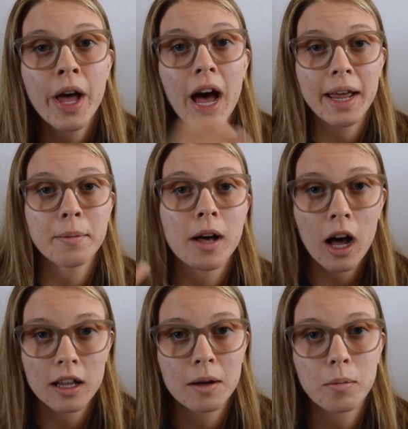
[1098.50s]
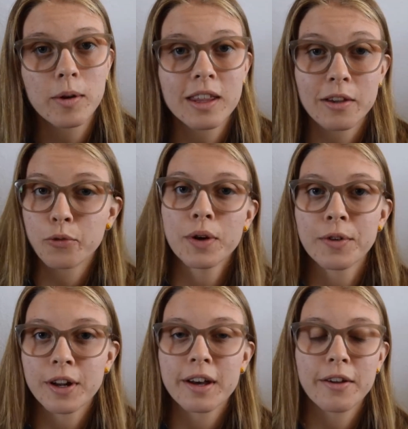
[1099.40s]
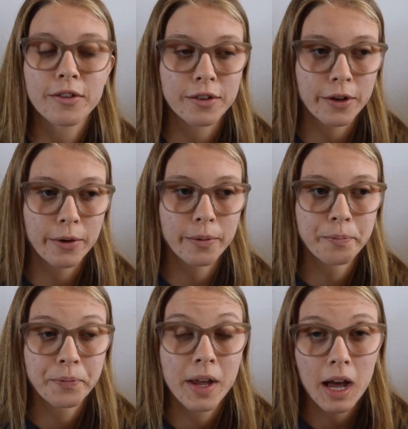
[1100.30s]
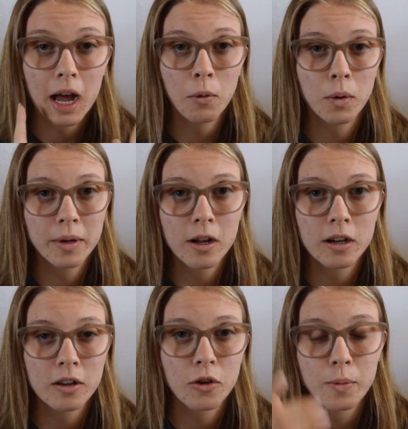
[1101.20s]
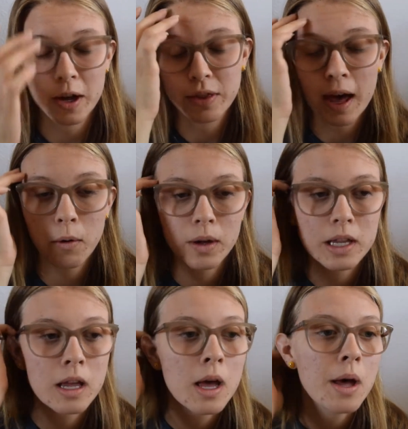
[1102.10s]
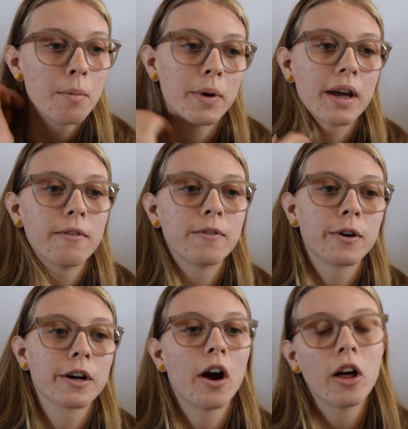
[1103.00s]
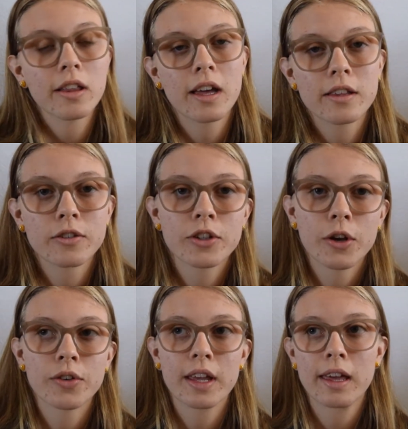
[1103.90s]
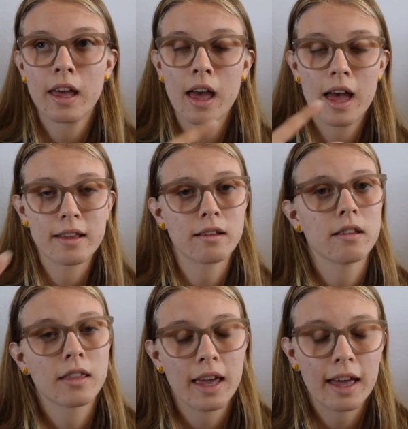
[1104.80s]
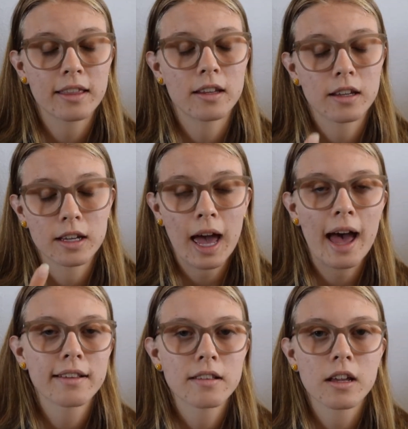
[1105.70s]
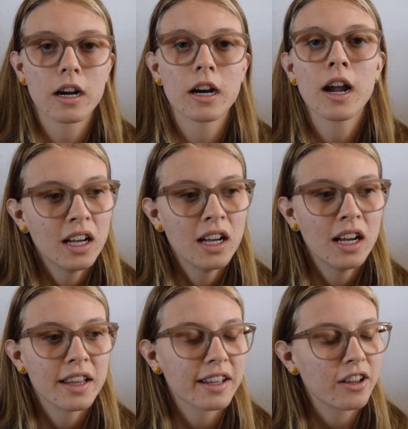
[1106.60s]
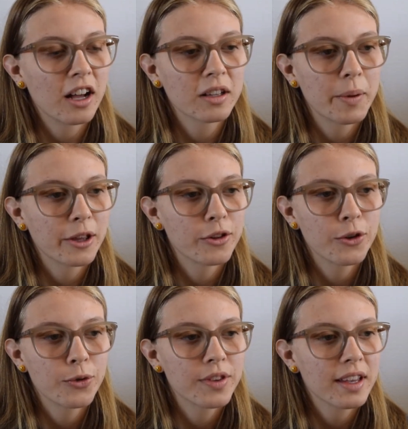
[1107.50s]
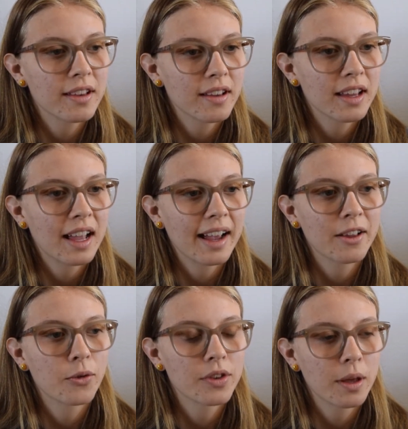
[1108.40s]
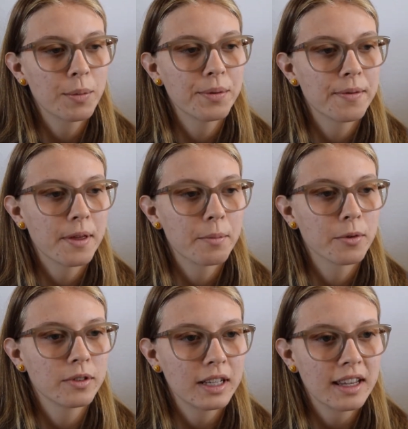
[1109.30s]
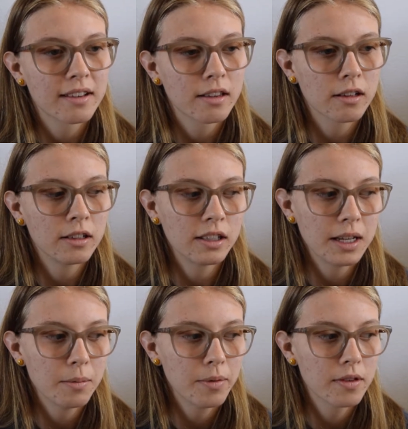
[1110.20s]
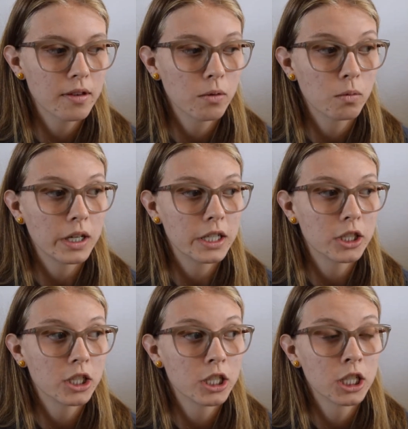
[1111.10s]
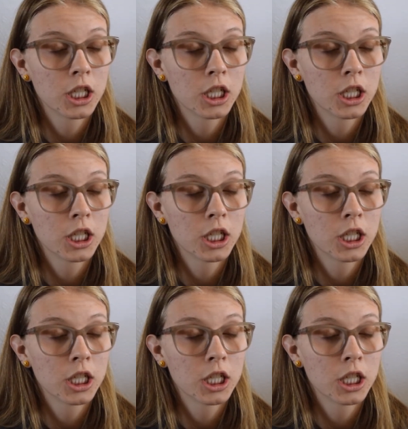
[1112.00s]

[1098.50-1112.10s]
I am caught up with is Riverdale, so I will be talking to you about that one. But for all the other shows, they had the cast there. They talked about the new season. I know some of them released clips, which